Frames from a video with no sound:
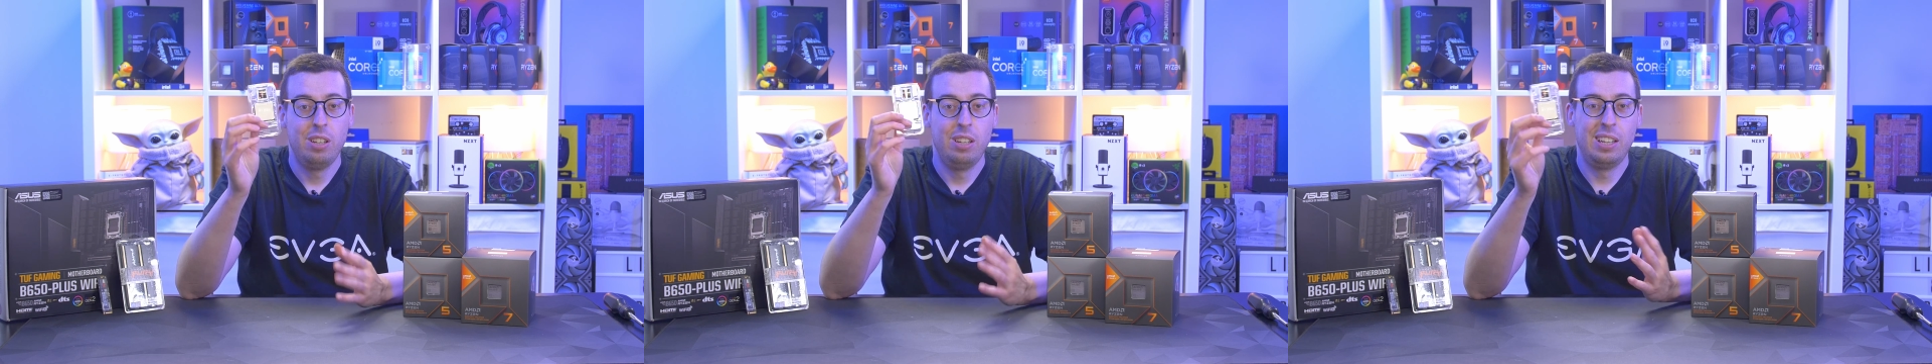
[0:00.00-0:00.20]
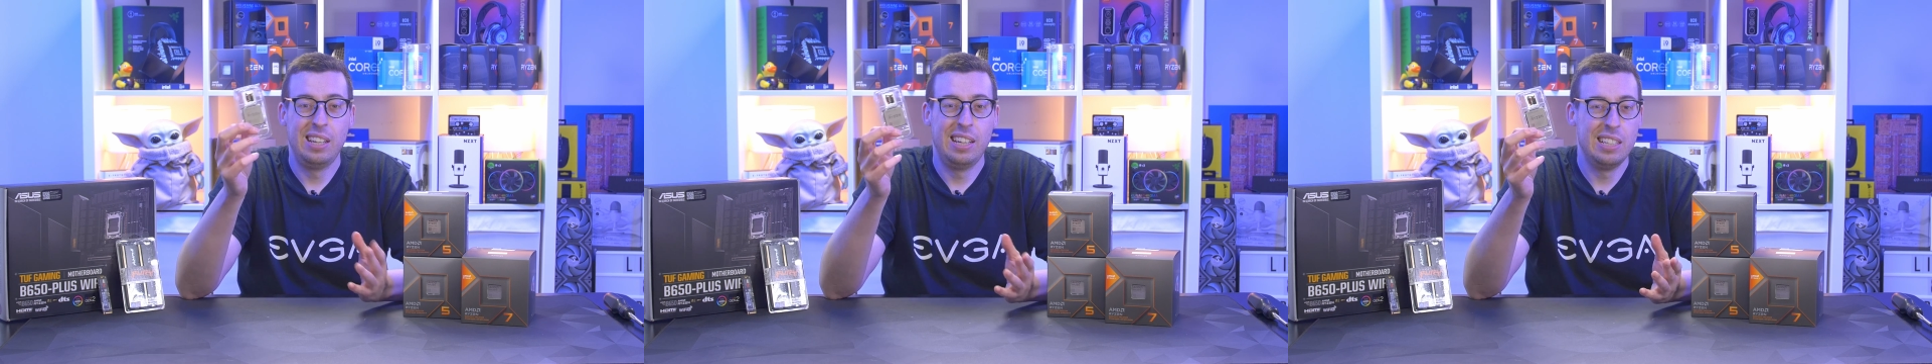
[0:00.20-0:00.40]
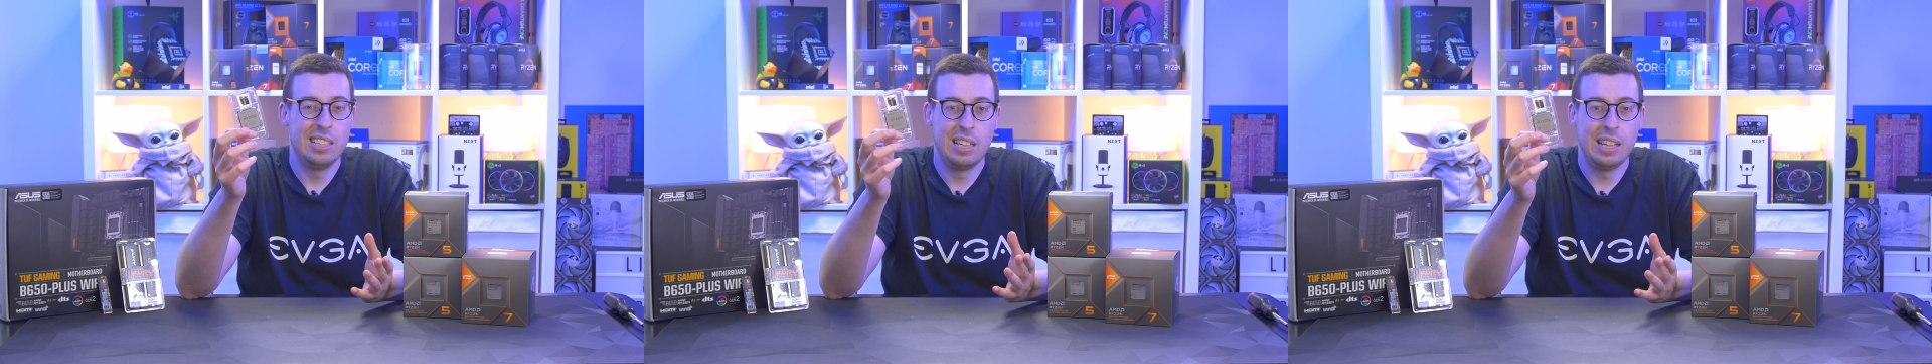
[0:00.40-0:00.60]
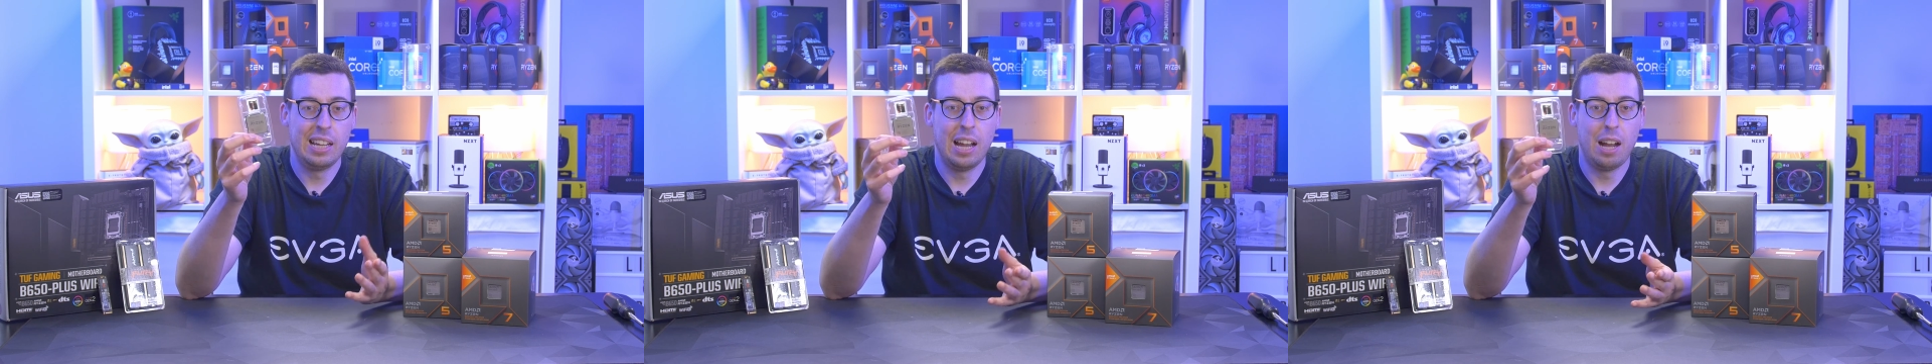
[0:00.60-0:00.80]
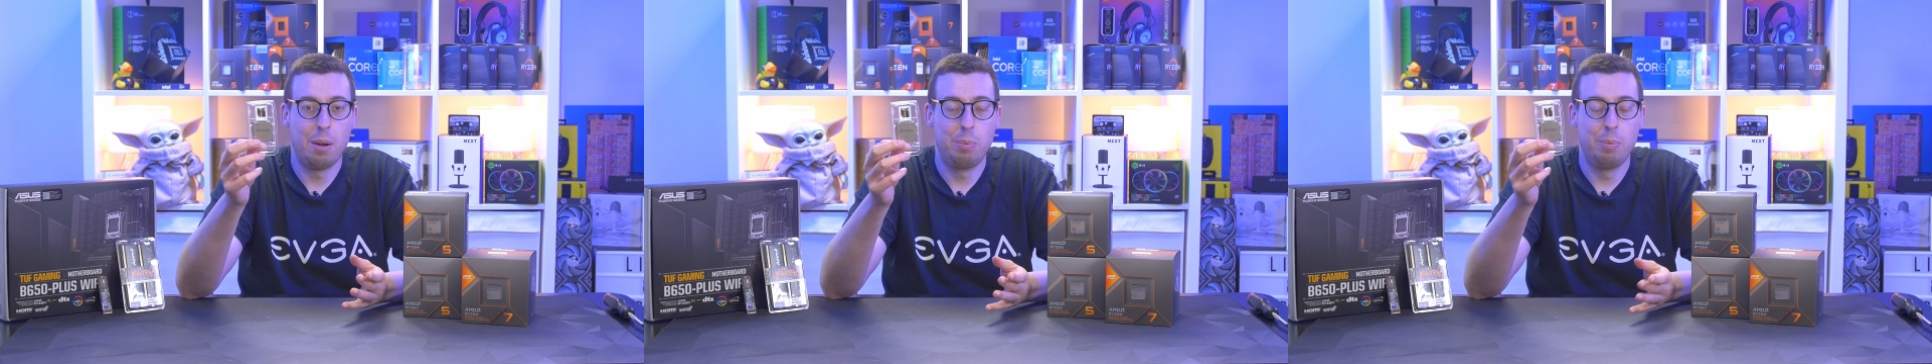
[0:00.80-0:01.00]
You could easily
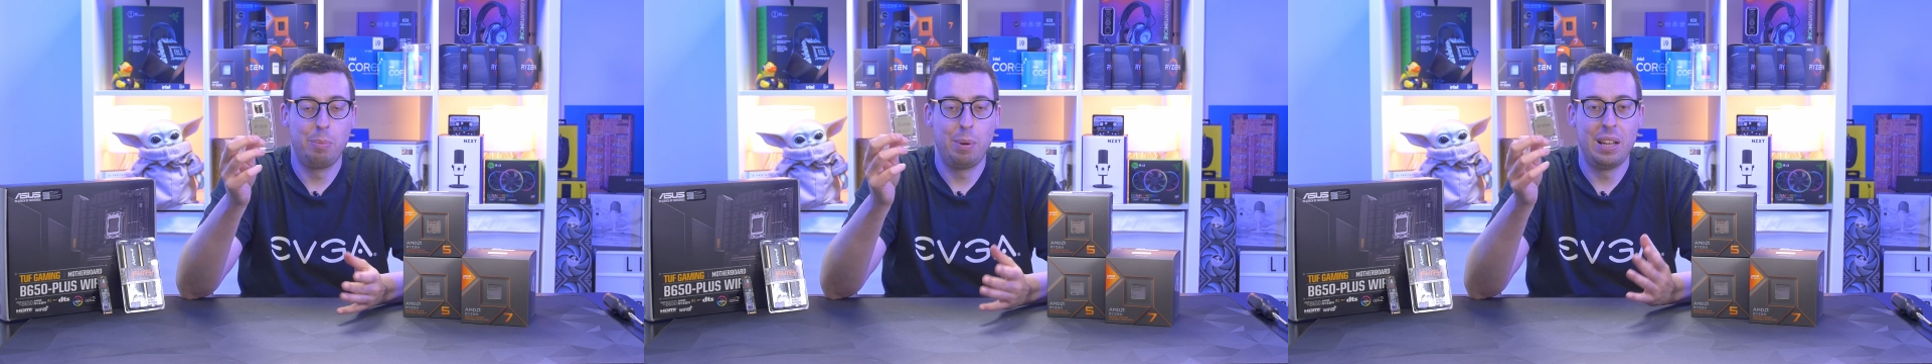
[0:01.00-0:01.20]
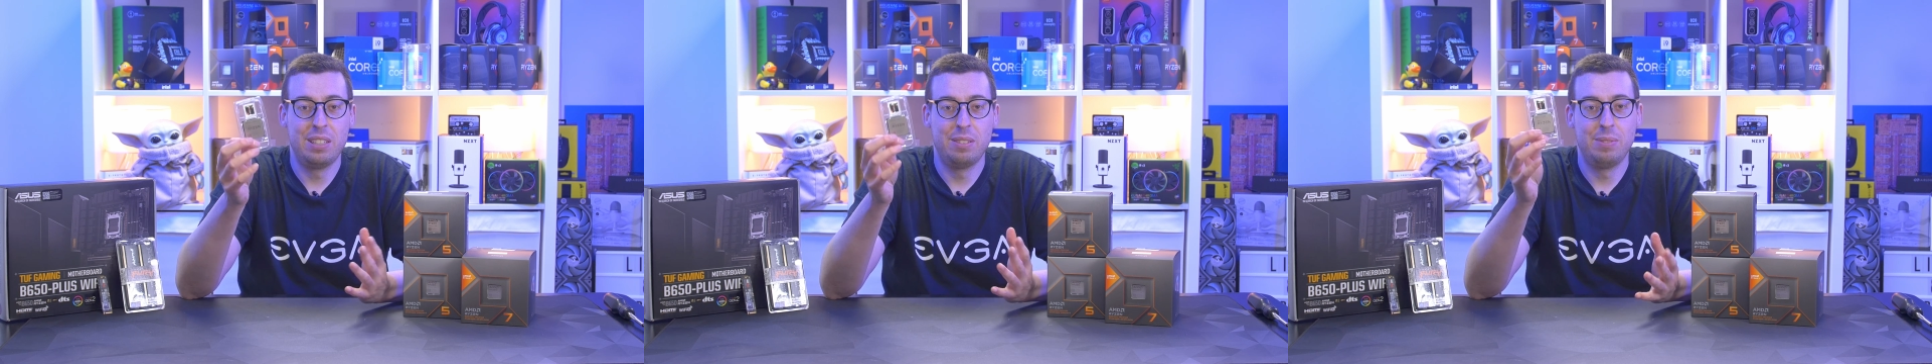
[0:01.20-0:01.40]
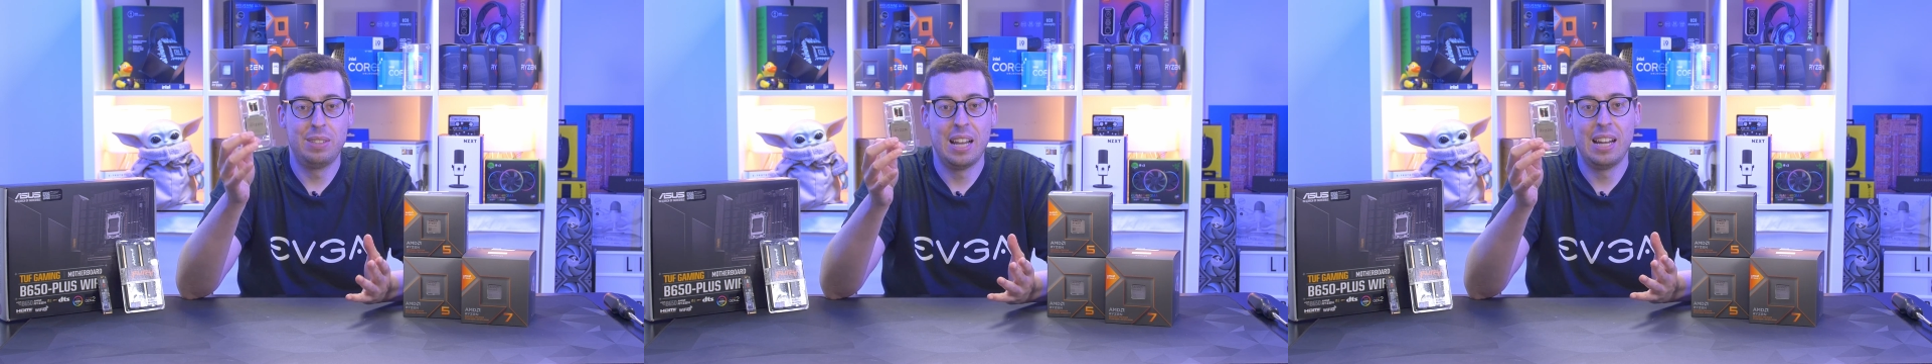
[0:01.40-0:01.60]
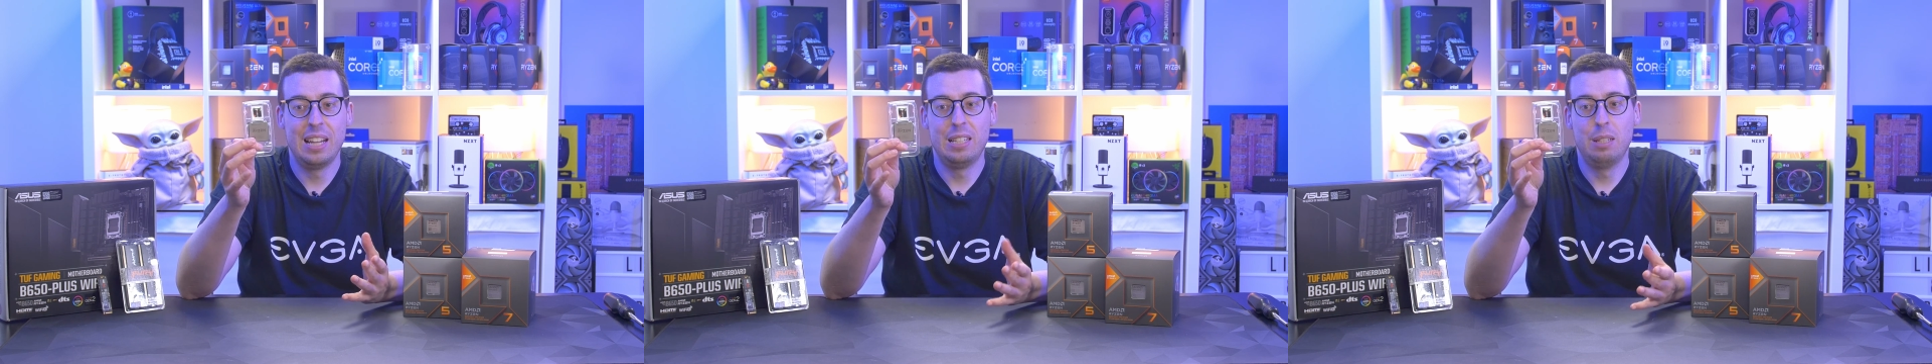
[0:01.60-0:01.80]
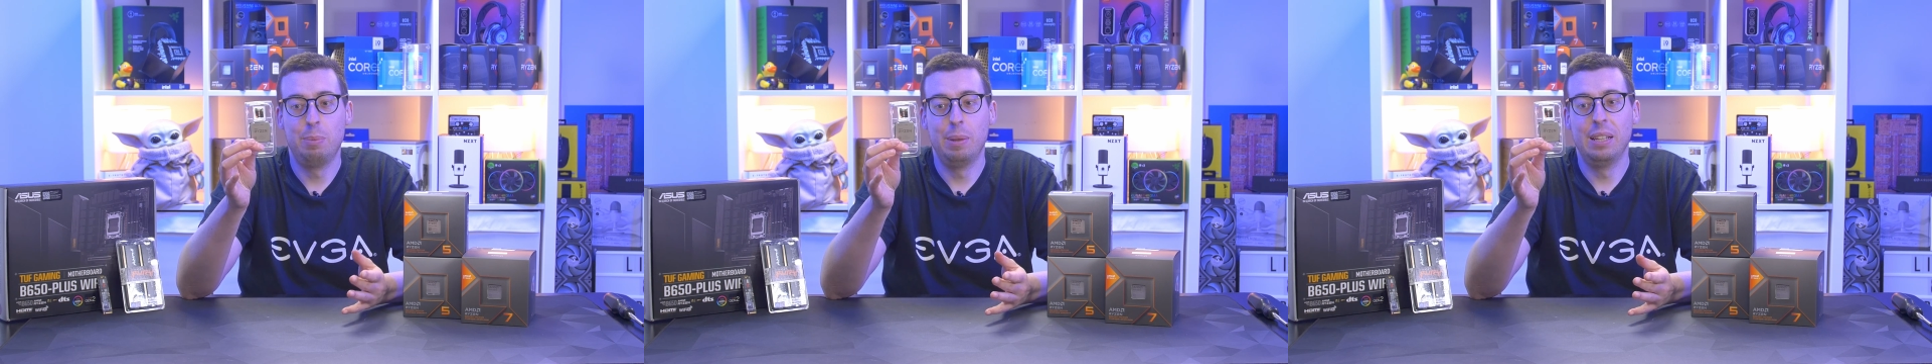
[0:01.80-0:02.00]
get up and play some
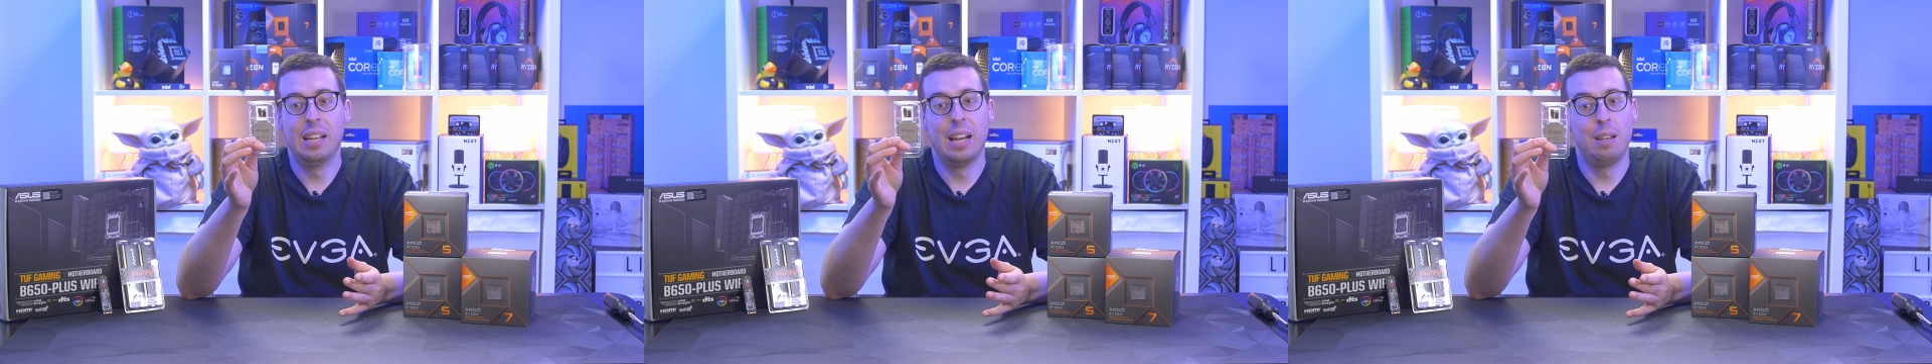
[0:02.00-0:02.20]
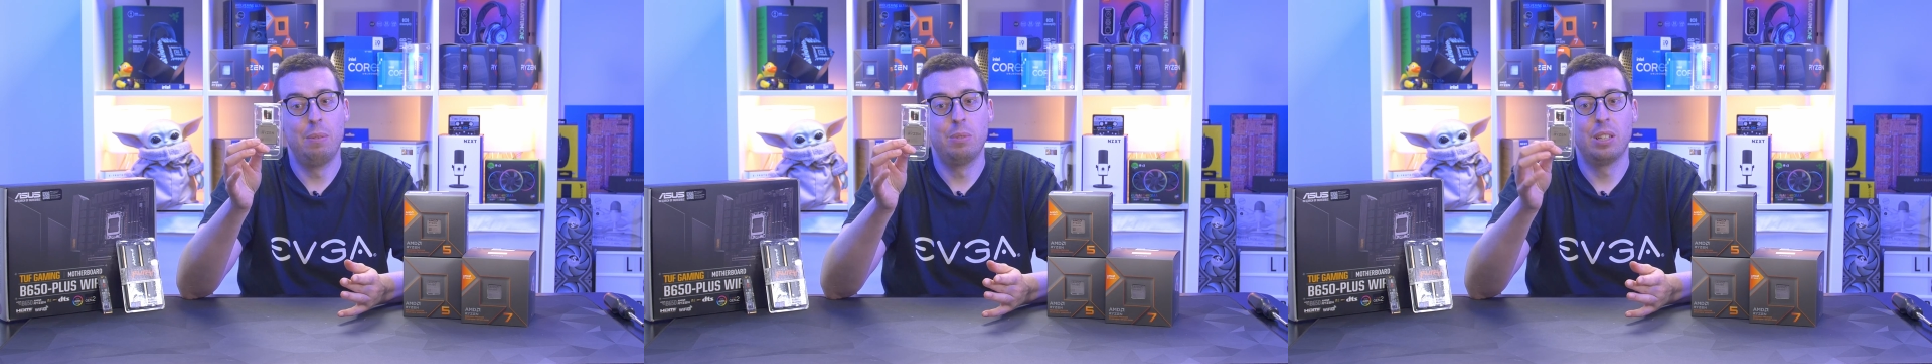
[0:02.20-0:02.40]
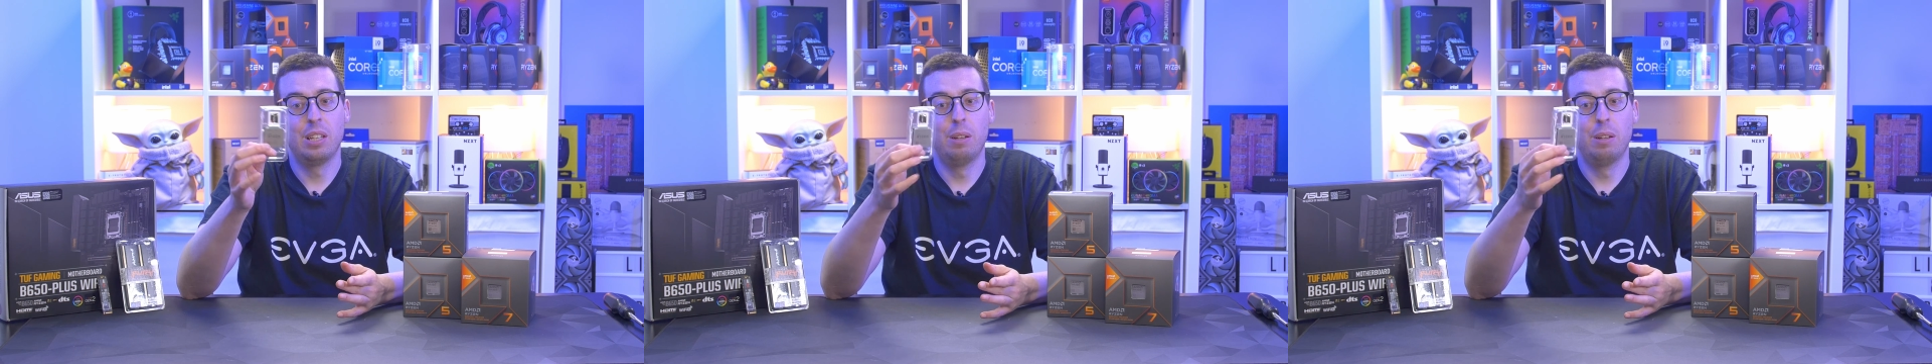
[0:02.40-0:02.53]
1080p games,